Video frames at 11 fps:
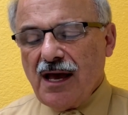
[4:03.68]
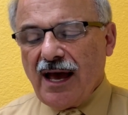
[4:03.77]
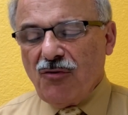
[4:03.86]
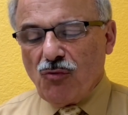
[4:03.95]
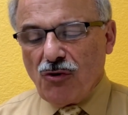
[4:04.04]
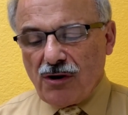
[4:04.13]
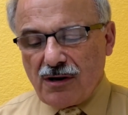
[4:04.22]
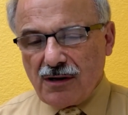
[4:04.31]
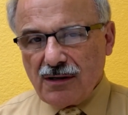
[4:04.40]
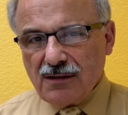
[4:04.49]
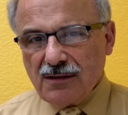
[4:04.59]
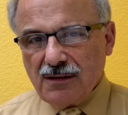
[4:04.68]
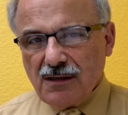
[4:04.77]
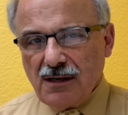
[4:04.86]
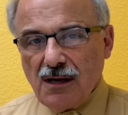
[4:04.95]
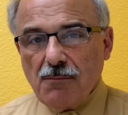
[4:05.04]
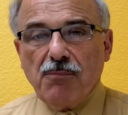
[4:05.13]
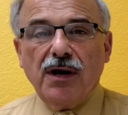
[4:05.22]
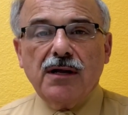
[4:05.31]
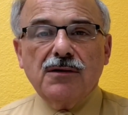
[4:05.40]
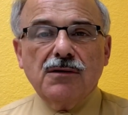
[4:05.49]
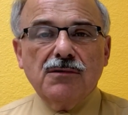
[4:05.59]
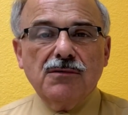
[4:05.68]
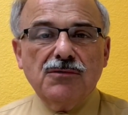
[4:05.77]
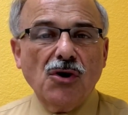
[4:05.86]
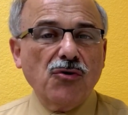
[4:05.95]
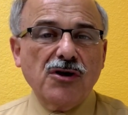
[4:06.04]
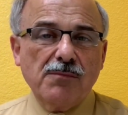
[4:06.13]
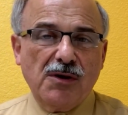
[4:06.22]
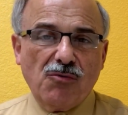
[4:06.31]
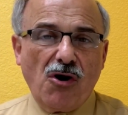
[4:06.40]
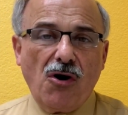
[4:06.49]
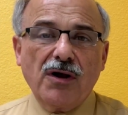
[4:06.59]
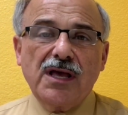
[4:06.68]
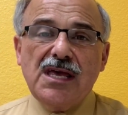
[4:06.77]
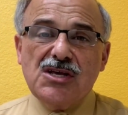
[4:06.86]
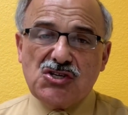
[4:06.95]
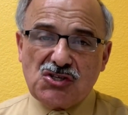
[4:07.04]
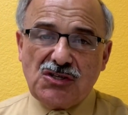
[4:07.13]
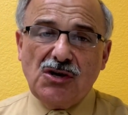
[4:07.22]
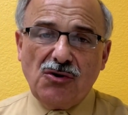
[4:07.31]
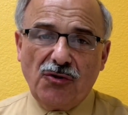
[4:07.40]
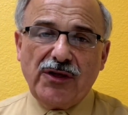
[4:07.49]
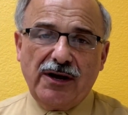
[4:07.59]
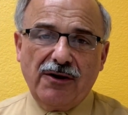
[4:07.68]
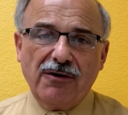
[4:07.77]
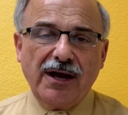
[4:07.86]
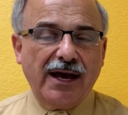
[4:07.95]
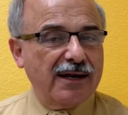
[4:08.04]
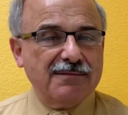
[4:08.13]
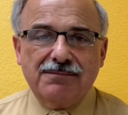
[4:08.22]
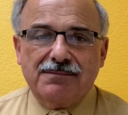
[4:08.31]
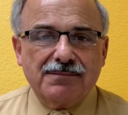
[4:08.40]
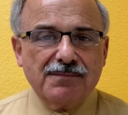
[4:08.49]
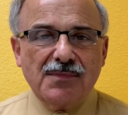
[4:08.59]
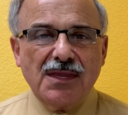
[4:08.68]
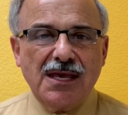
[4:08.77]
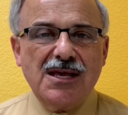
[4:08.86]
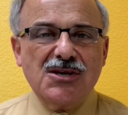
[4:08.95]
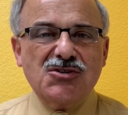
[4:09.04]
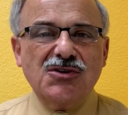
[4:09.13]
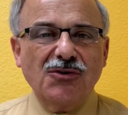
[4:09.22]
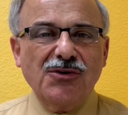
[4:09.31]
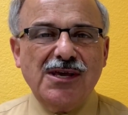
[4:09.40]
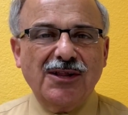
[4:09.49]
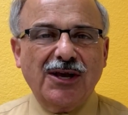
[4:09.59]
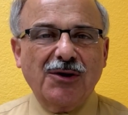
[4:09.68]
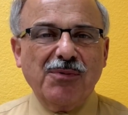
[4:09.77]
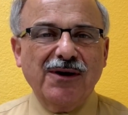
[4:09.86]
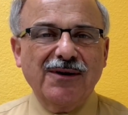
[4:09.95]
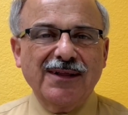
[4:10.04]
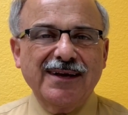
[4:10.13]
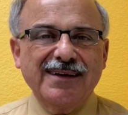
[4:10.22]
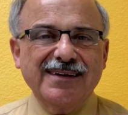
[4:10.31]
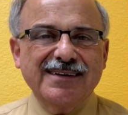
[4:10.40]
at work. But don't get me wrong, he is still there, and he is still healing, apparently.